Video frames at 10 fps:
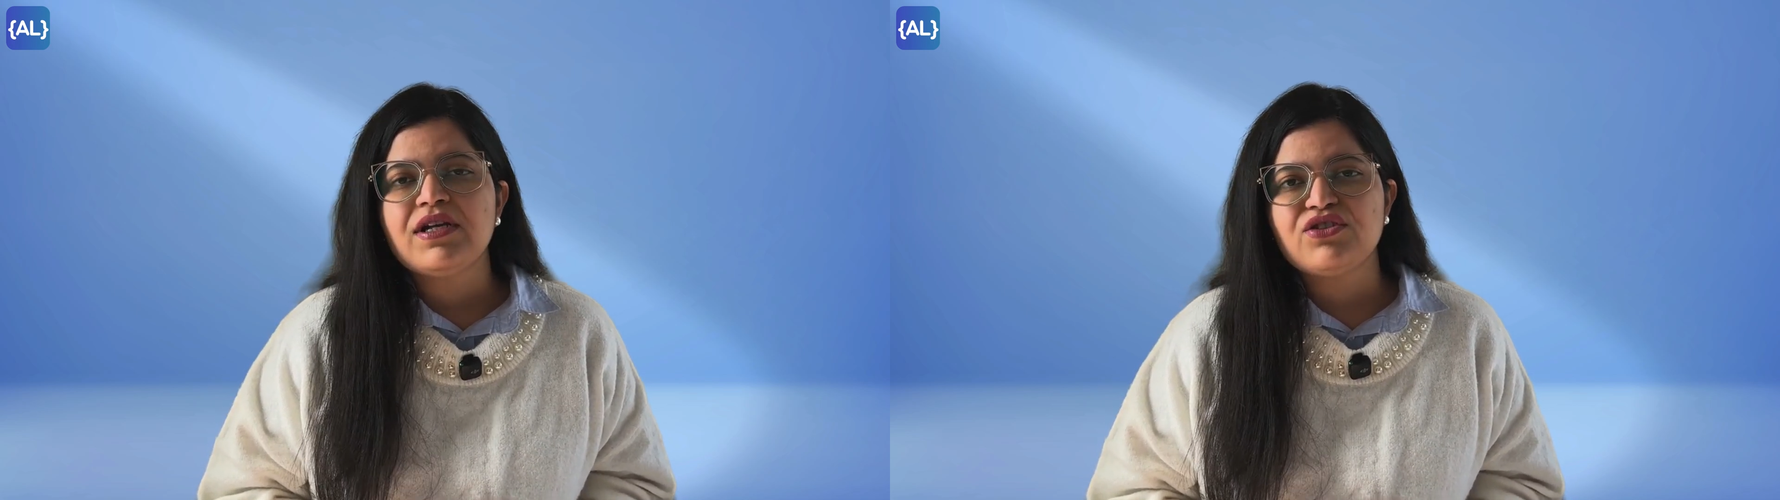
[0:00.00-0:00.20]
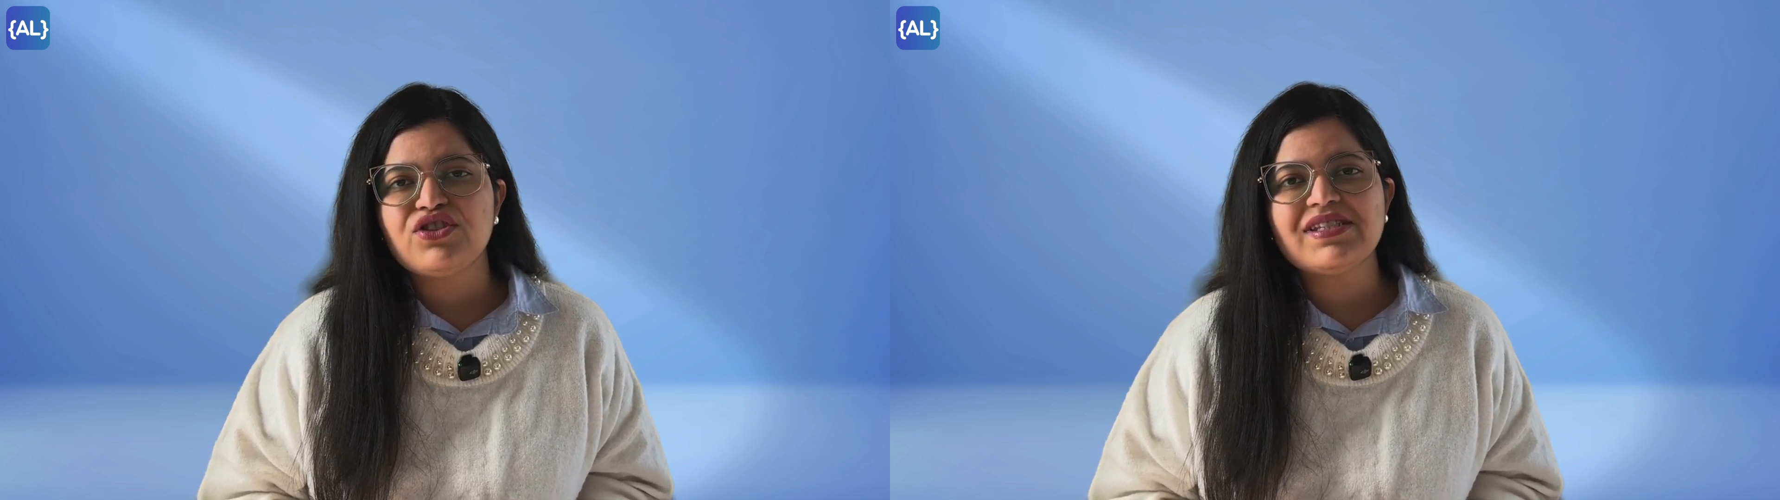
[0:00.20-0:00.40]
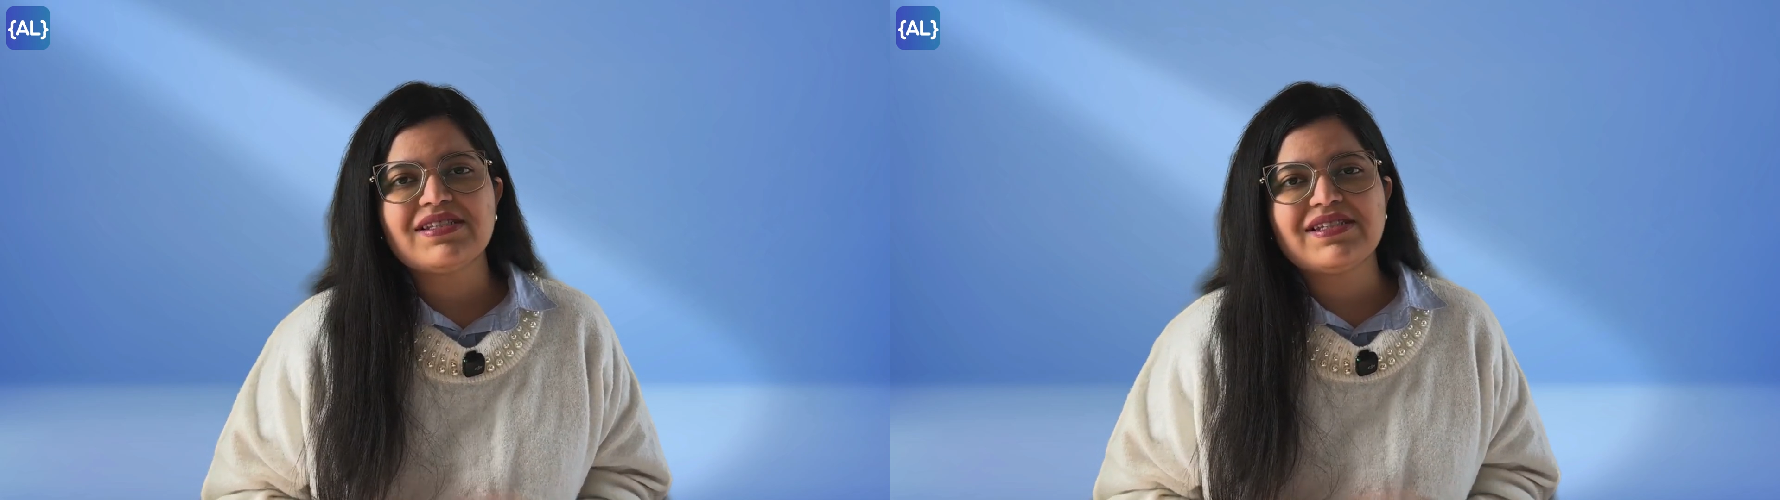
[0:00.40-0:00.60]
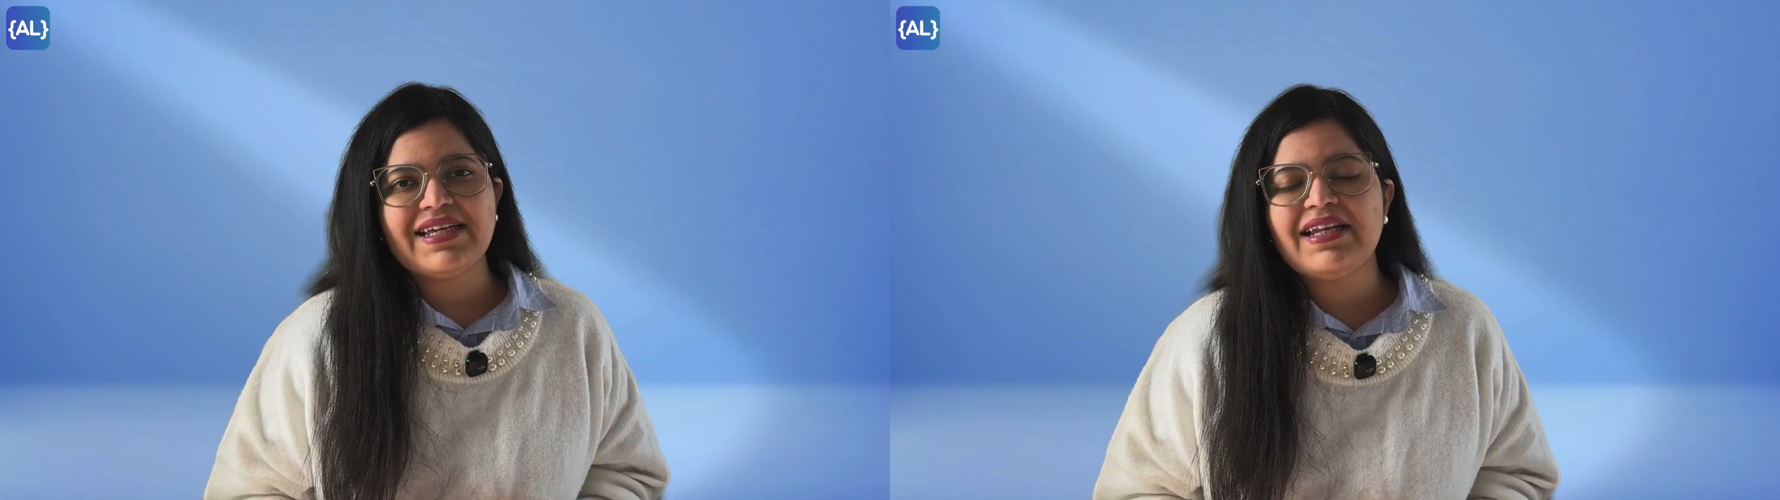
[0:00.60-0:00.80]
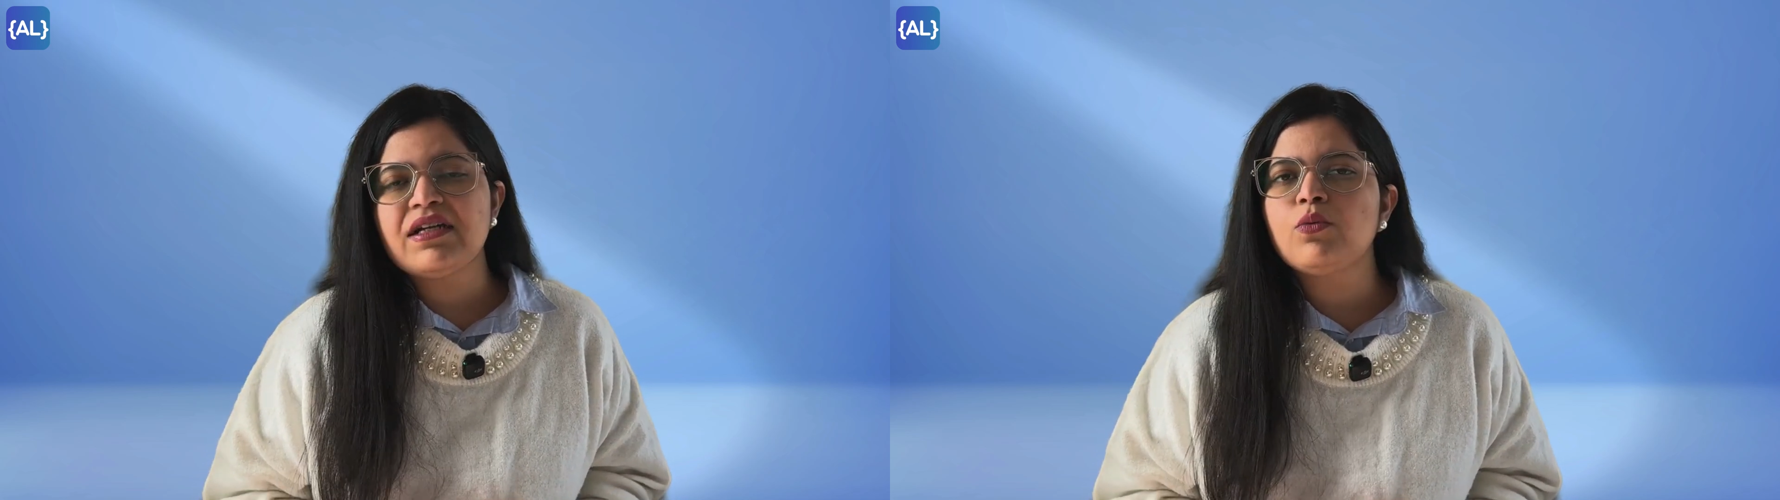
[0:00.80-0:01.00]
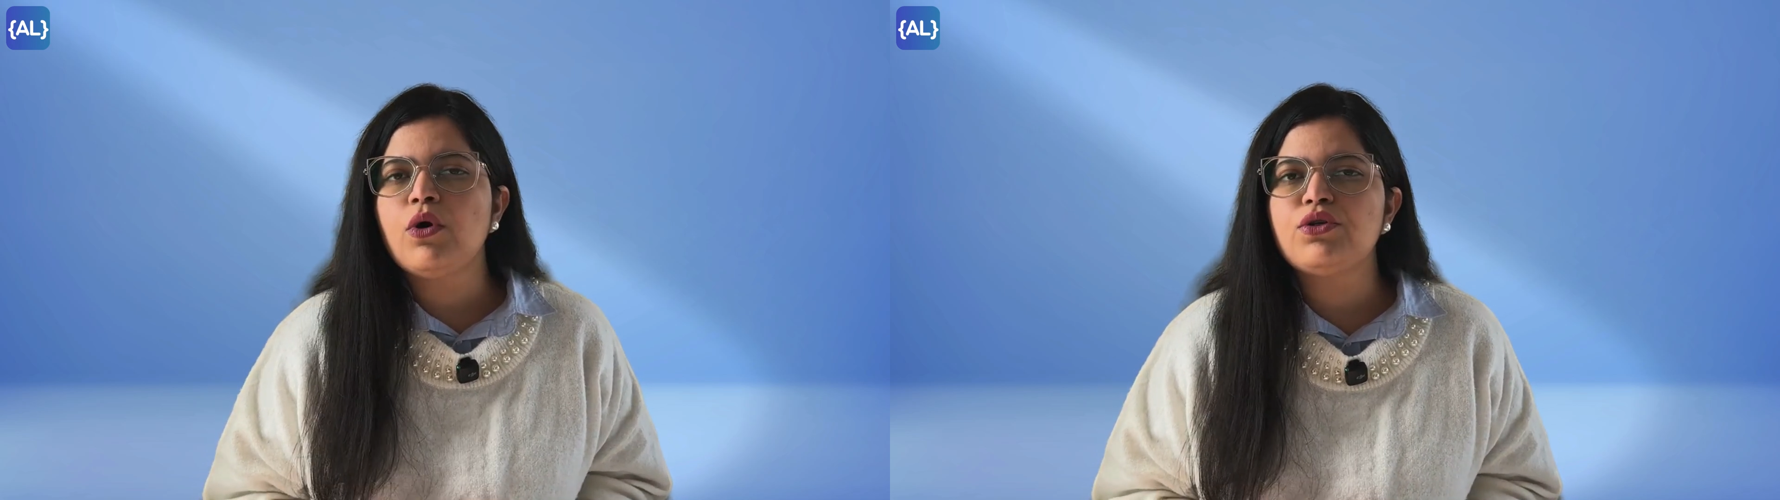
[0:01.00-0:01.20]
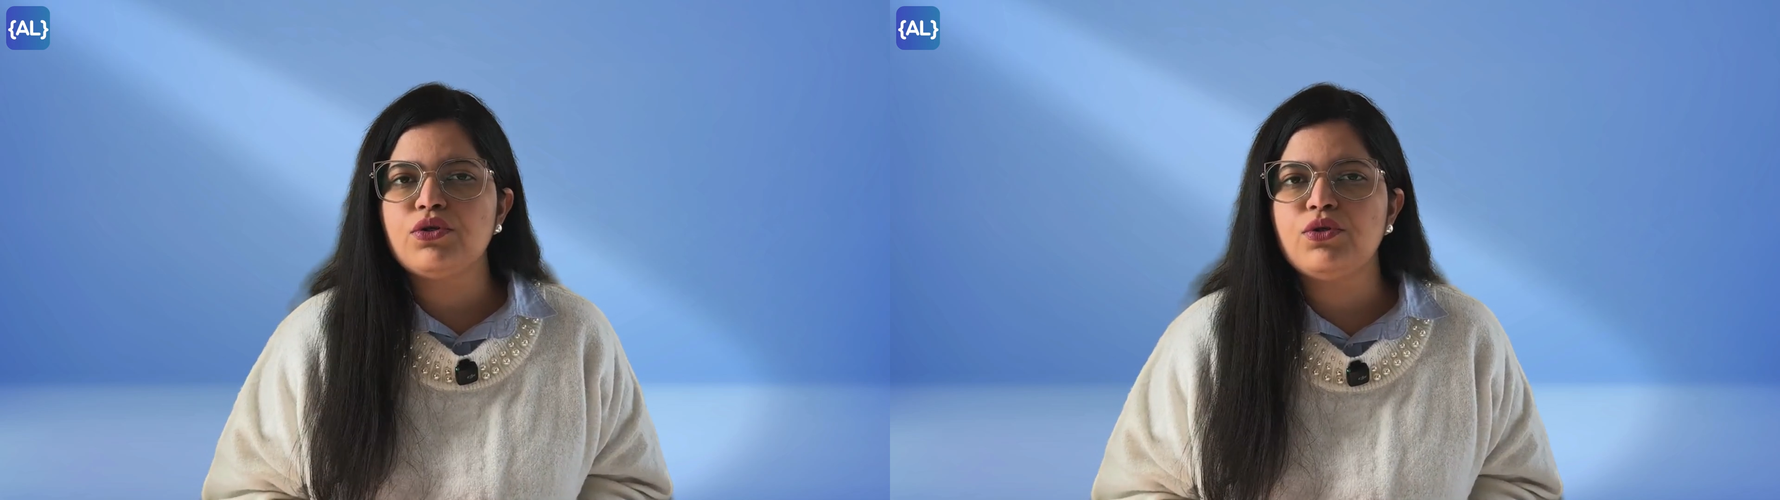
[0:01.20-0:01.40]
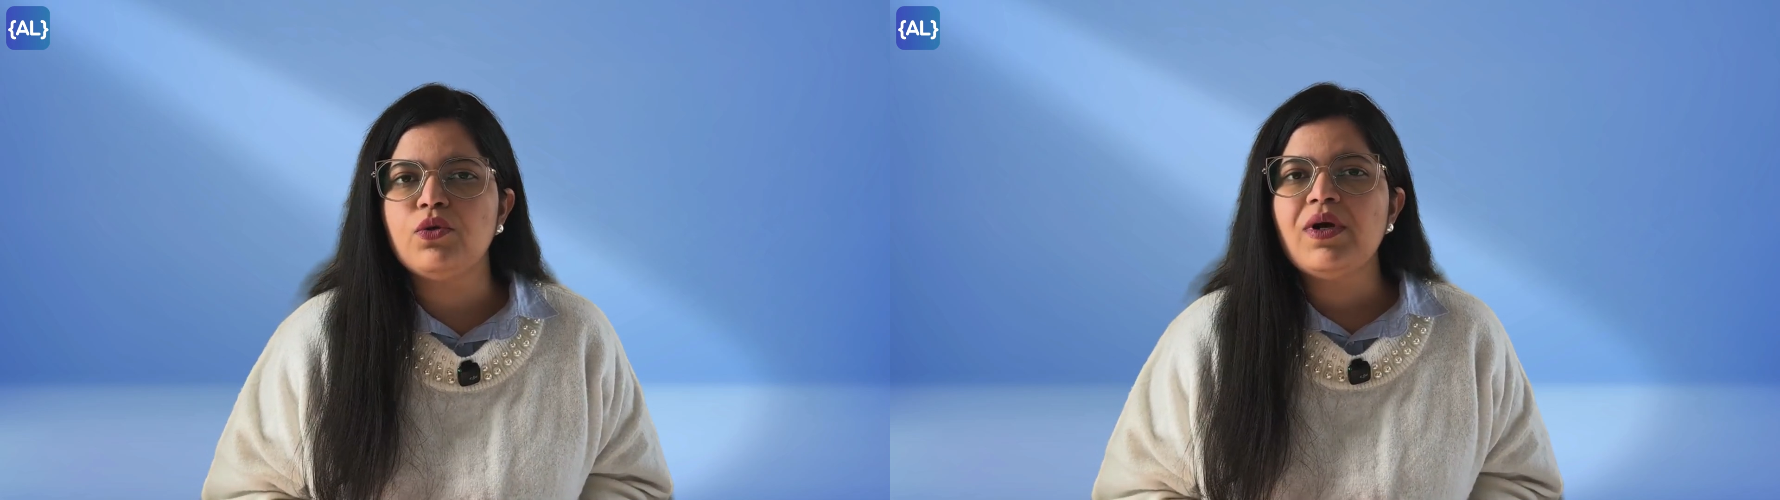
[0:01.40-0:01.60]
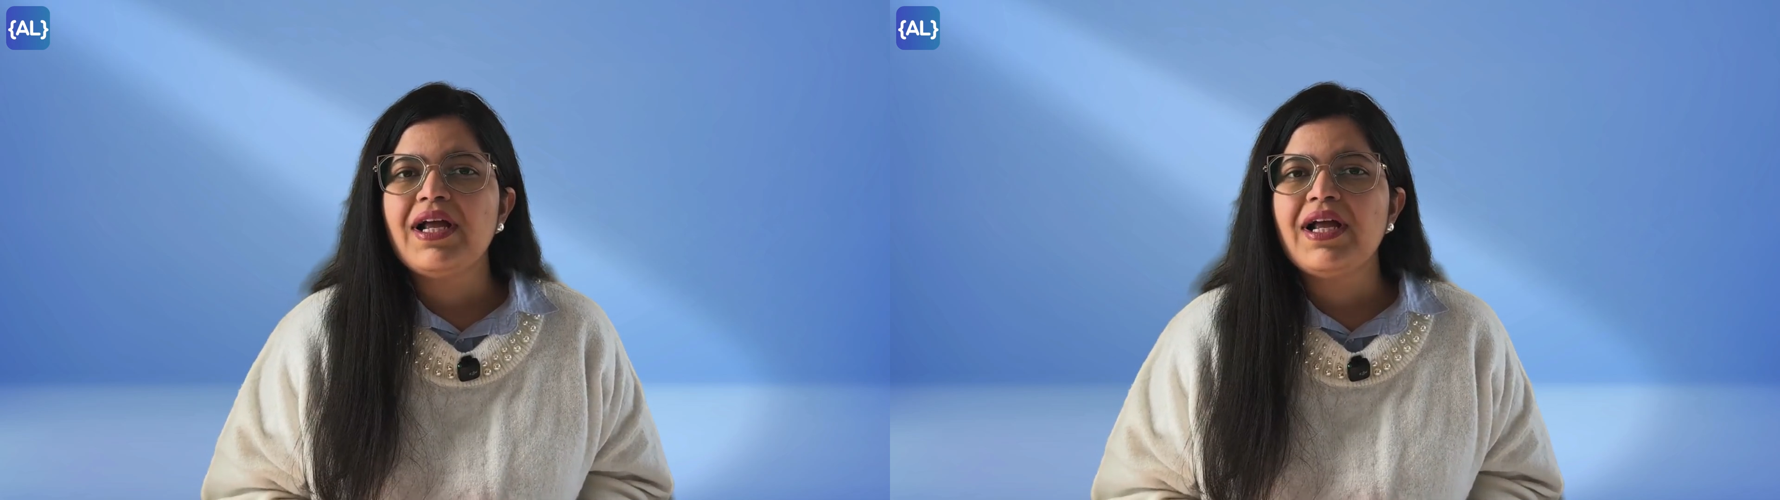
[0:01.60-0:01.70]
just tell it what to do